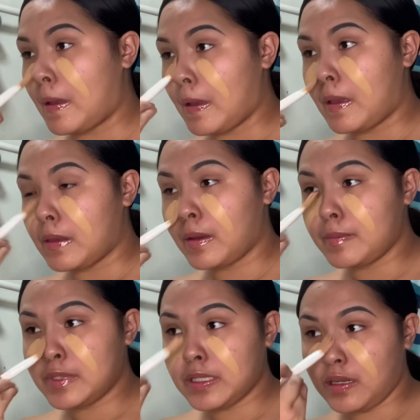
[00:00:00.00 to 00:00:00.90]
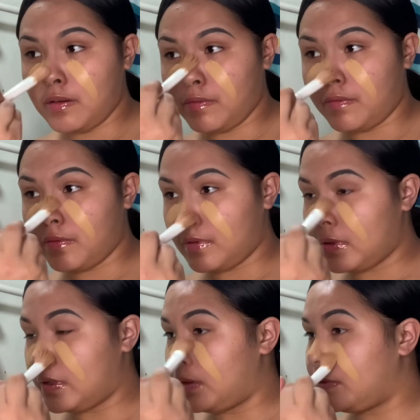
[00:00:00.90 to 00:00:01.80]
So I'm just going to
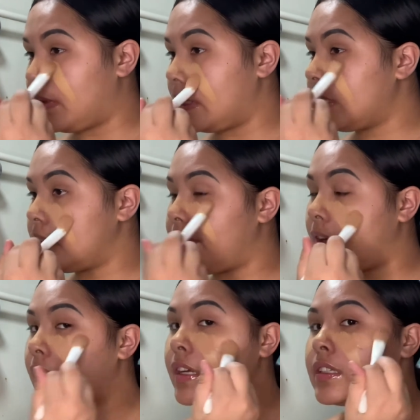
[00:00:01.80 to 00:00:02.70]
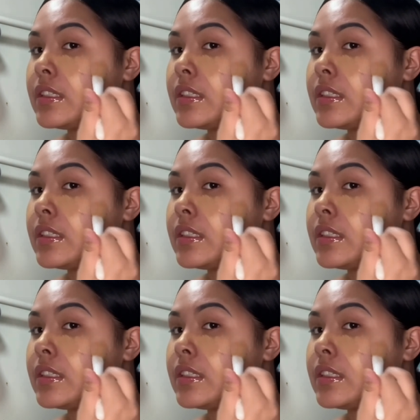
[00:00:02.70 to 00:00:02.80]
do this first.